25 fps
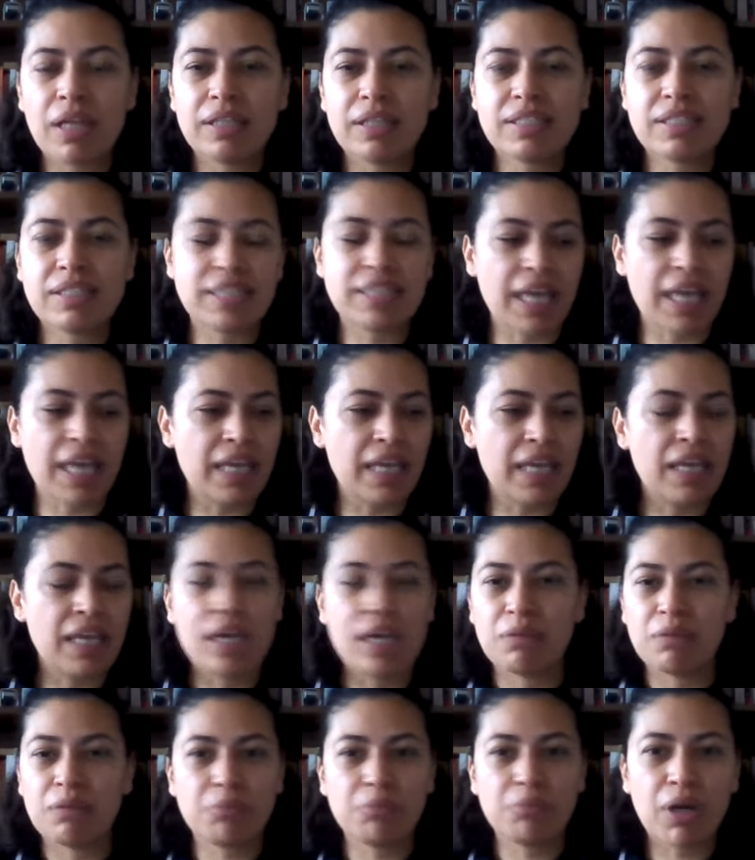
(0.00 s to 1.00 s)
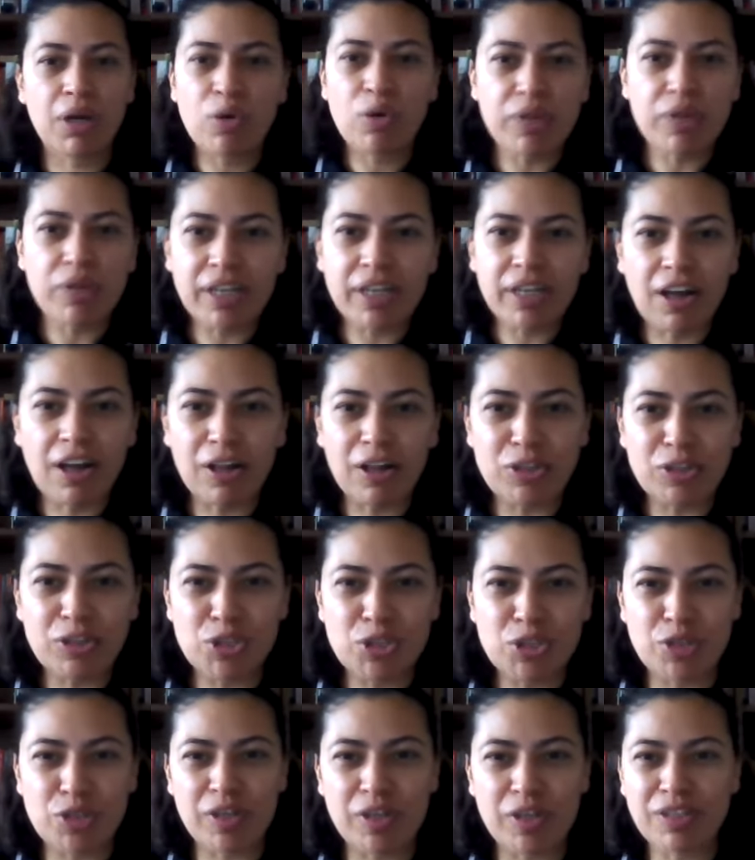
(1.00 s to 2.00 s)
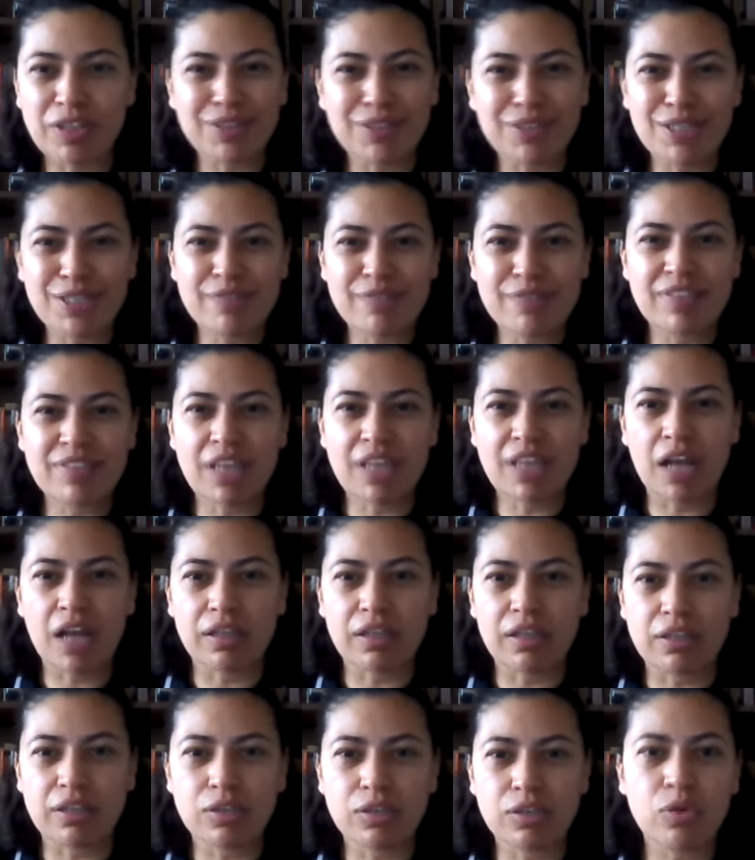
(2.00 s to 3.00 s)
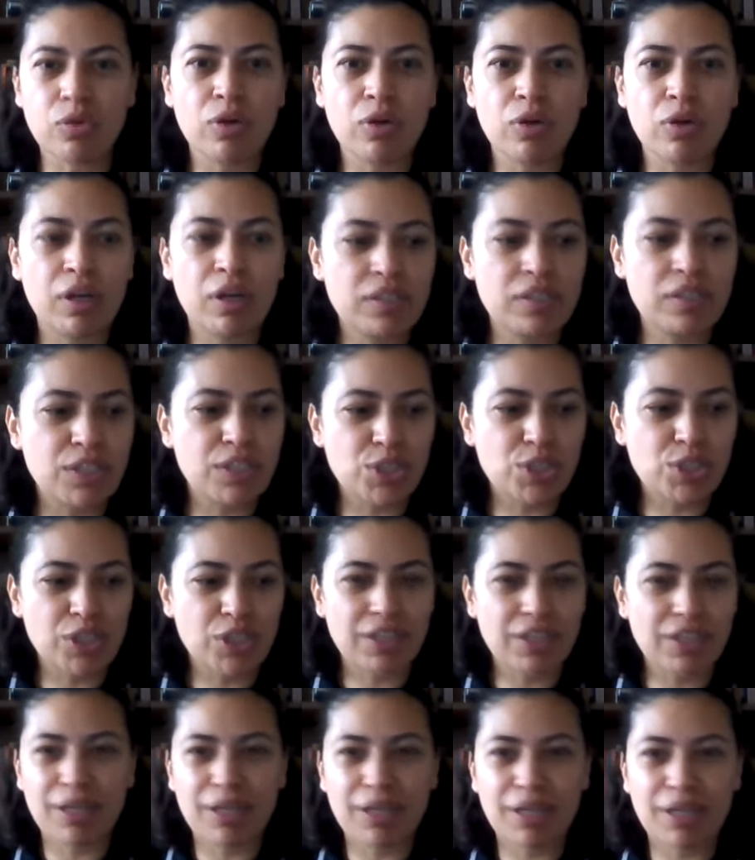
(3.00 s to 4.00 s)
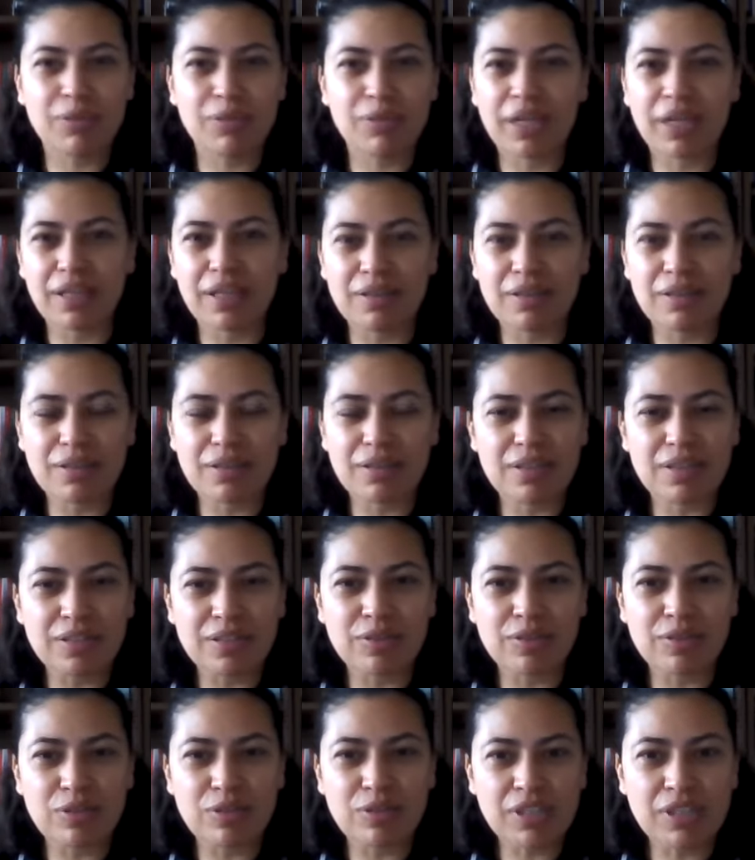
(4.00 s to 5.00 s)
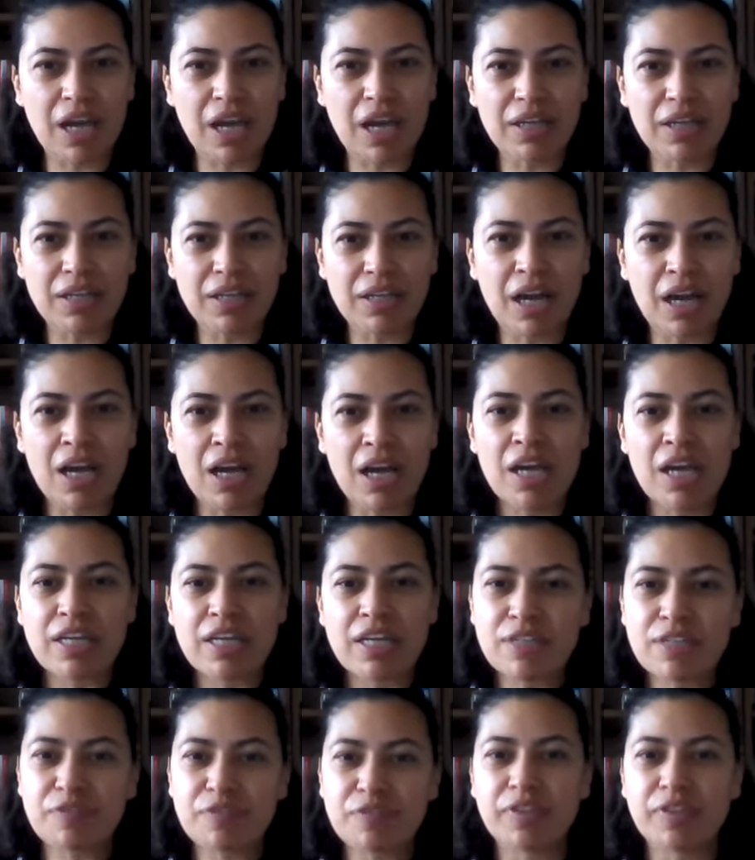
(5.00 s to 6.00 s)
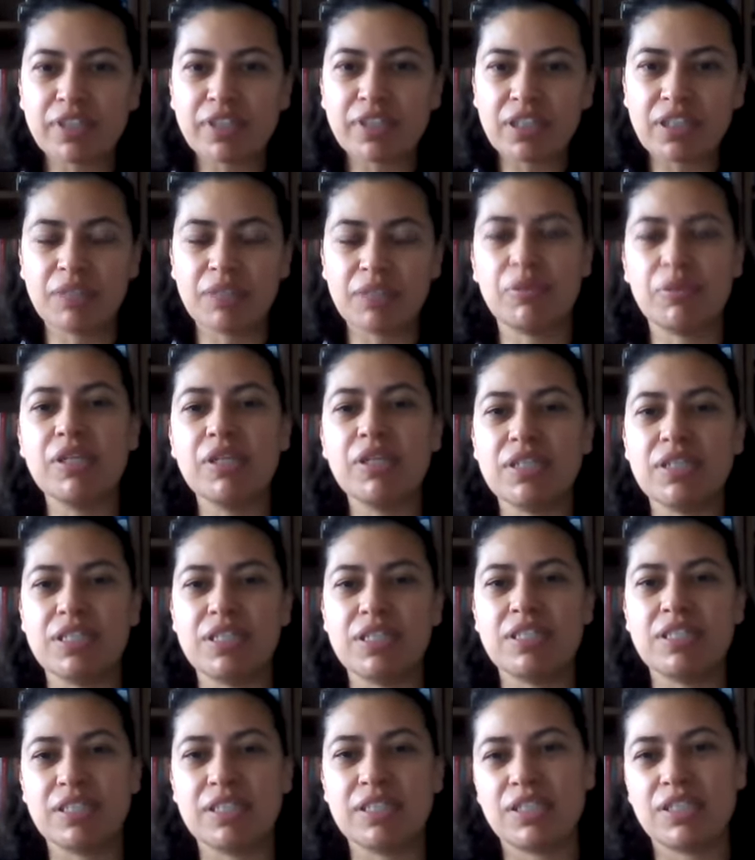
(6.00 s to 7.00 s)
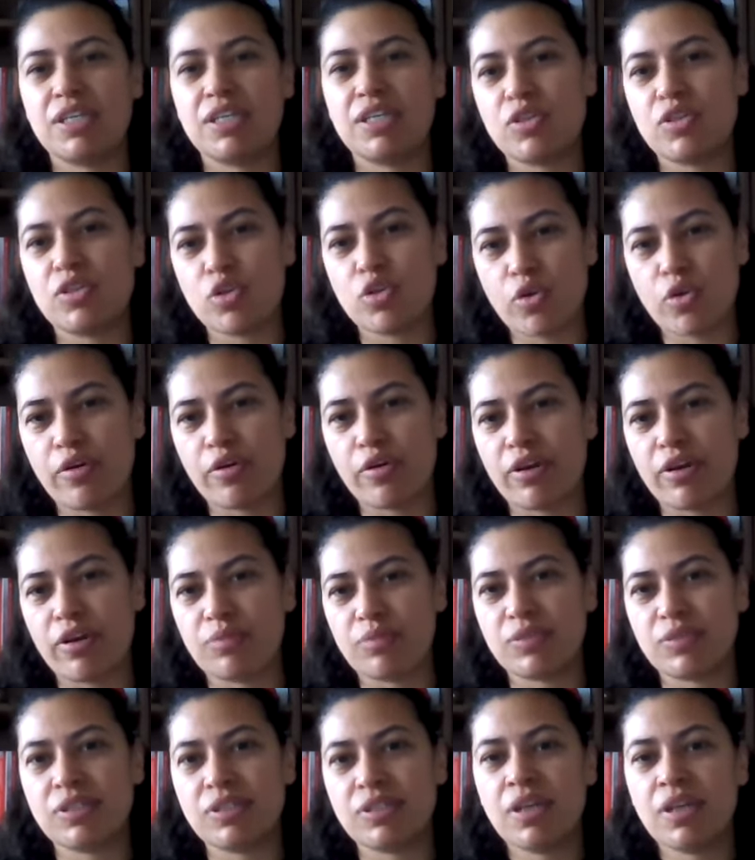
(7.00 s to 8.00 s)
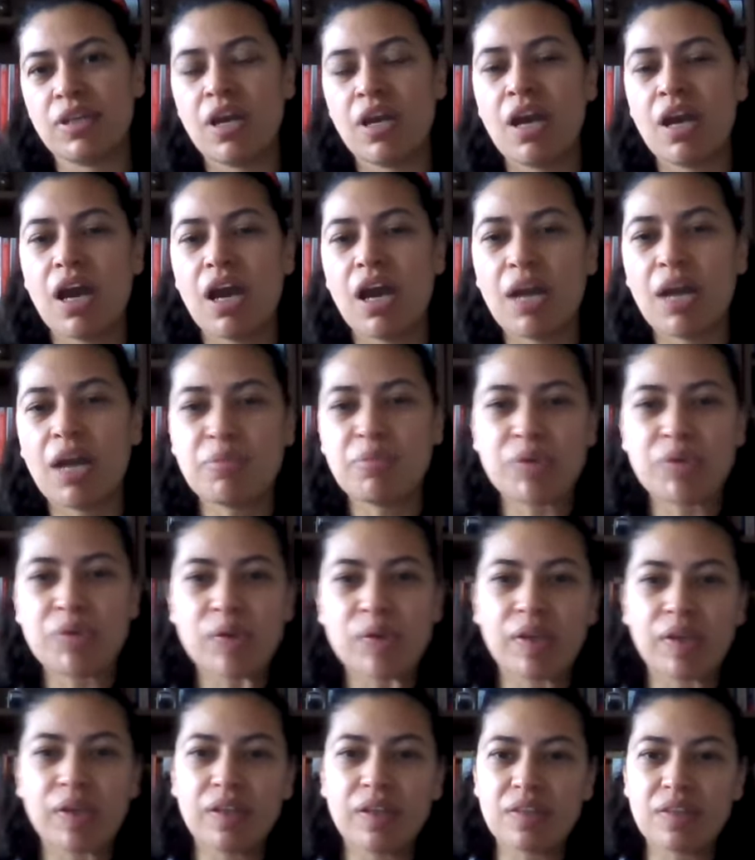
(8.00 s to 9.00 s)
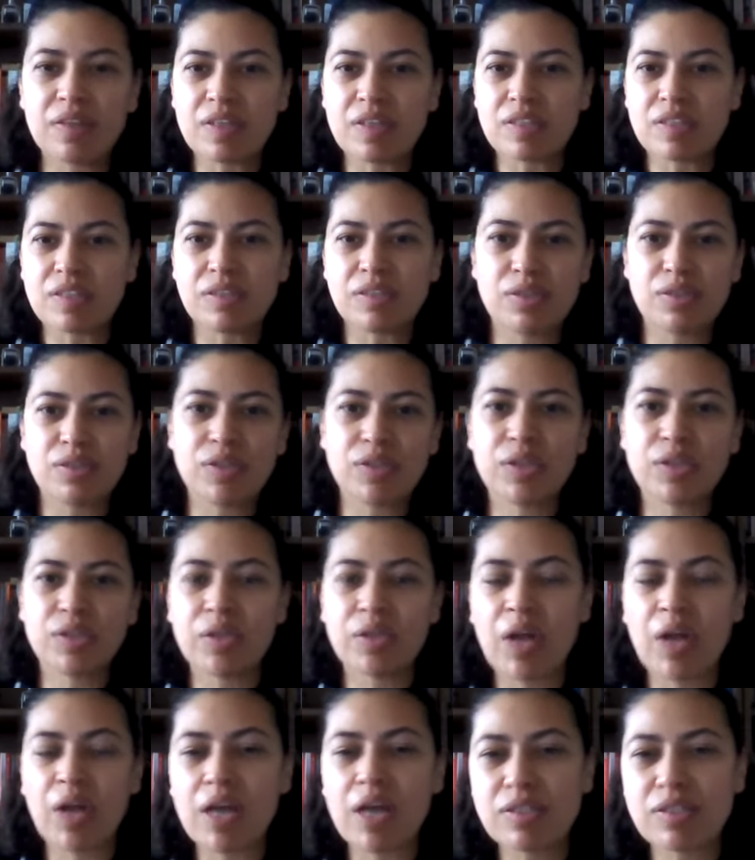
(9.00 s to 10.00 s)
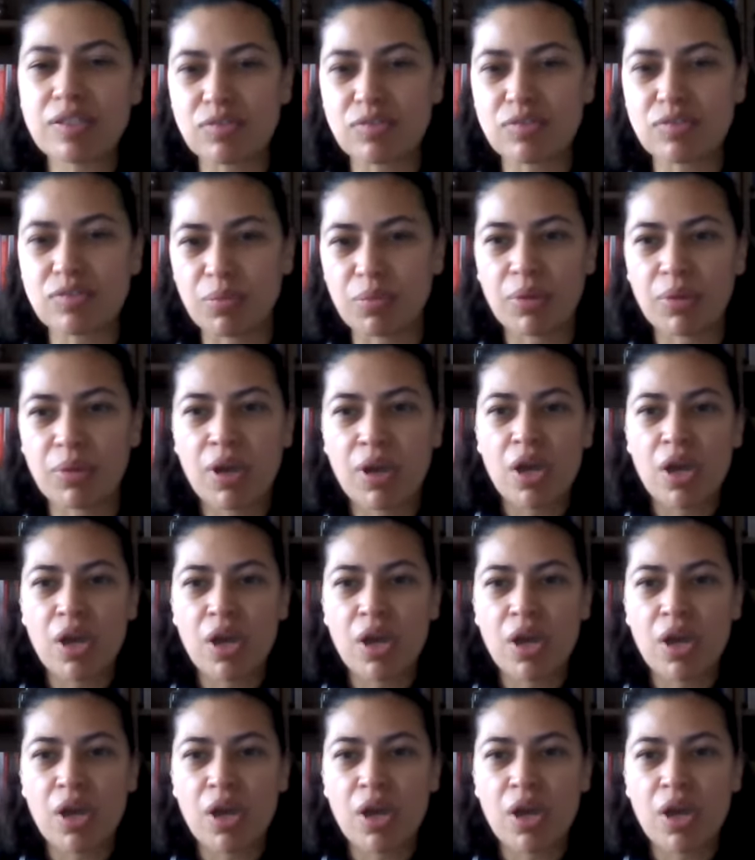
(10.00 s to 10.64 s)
say, Maori culture in the New Zealand, or teaching them like those kind of different communities and their norms, and bringing these into the classroom.